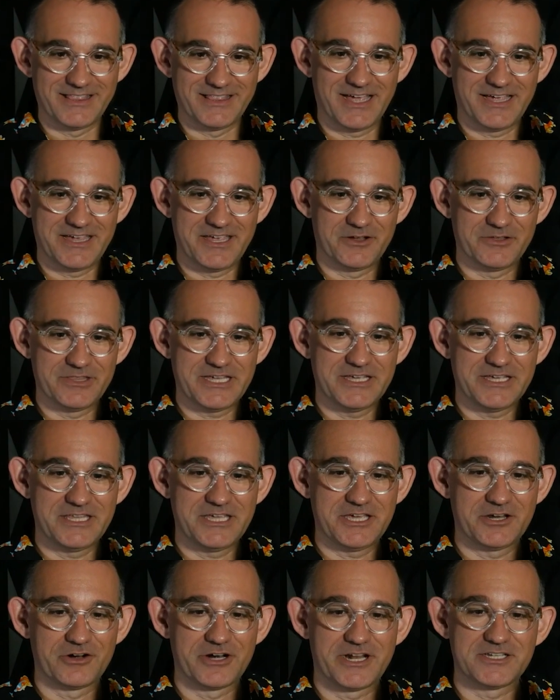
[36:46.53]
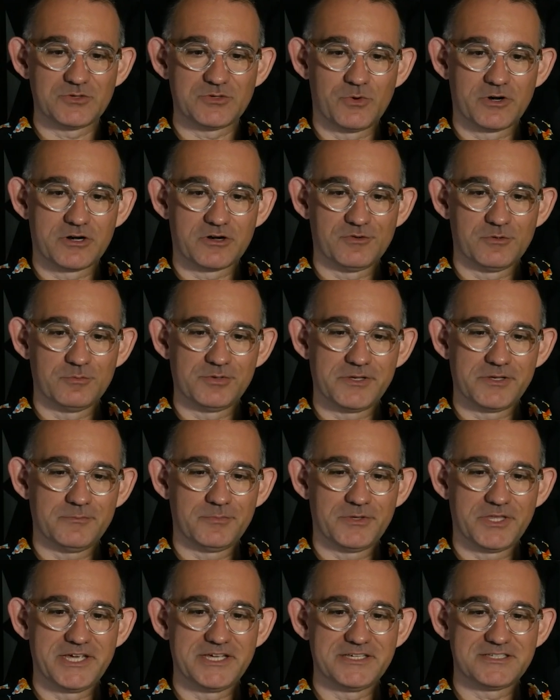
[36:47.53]
the internet's a wonderful
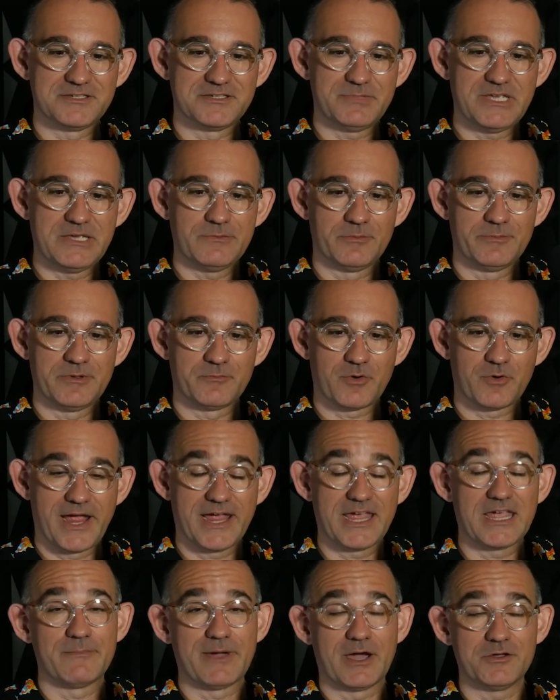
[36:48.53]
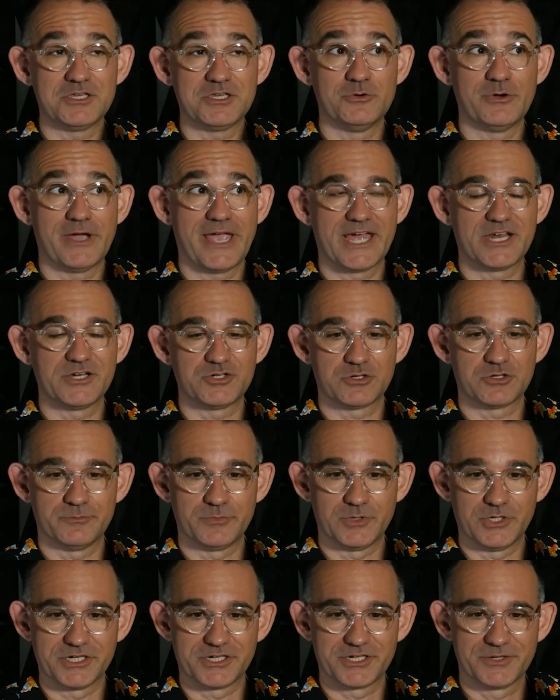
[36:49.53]
place, and people have been bragging about you and your
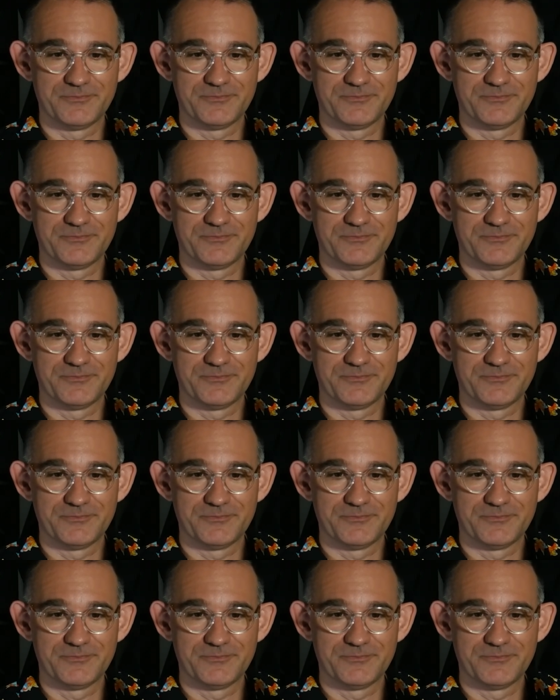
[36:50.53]
book.